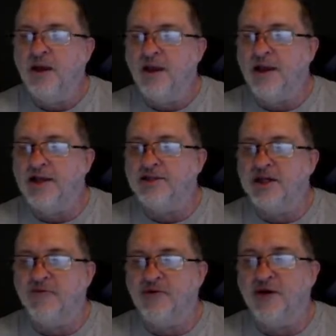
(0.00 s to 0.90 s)
And like I
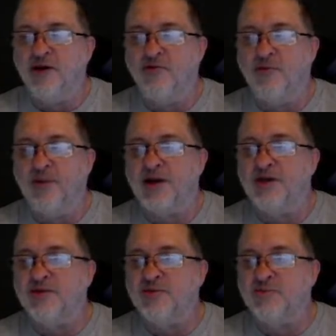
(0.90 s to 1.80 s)
said, if y'all ever want me to
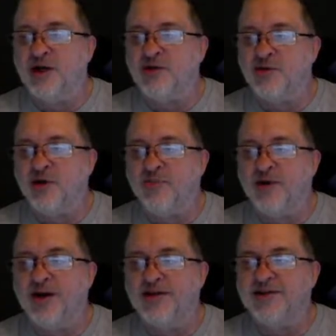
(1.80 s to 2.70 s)
do some retro
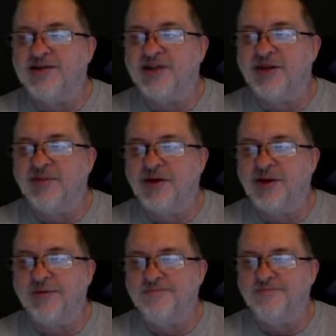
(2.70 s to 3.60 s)
play, just let me
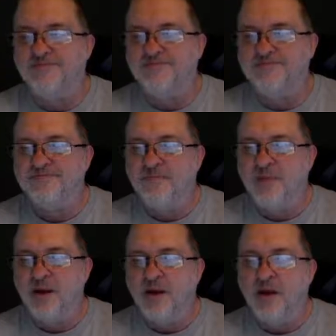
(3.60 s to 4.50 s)
know.
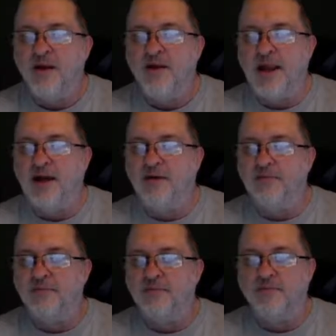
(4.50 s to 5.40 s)
Now,
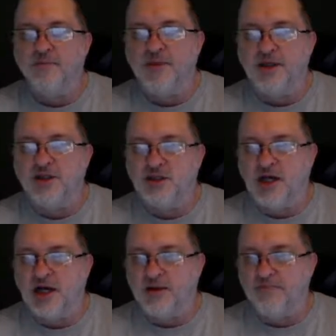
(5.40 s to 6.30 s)
this
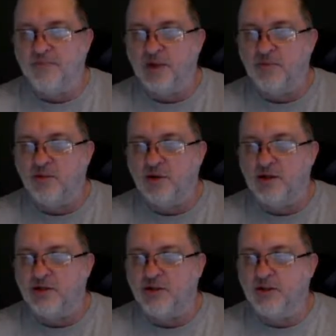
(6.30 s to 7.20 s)
shop, I'm going to go ahead
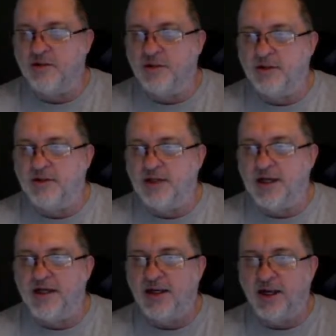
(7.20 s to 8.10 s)
and show you this.
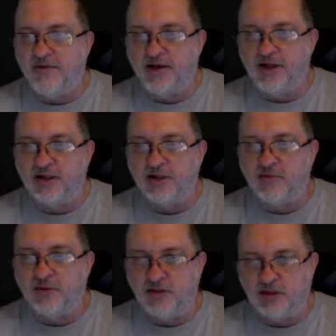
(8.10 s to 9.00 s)
I did have an issue with the